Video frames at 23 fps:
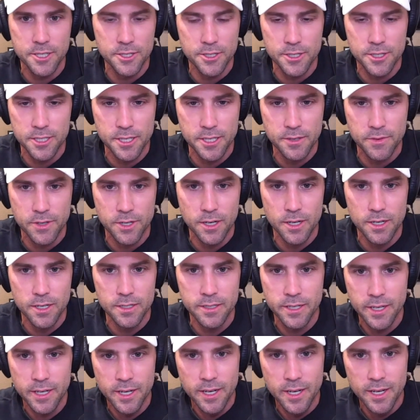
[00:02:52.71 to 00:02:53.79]
Chili's gift card,
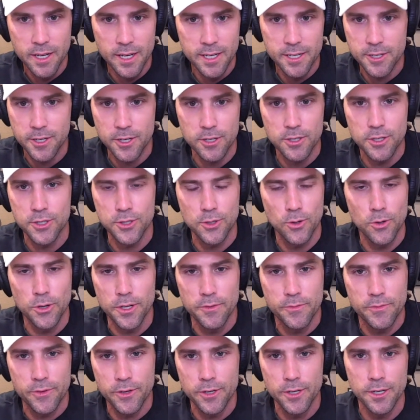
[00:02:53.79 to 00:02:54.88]
and he could have sold
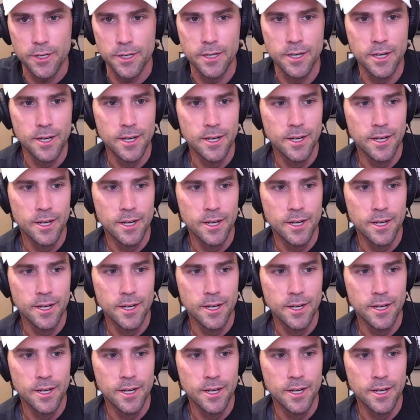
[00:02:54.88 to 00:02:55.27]
it for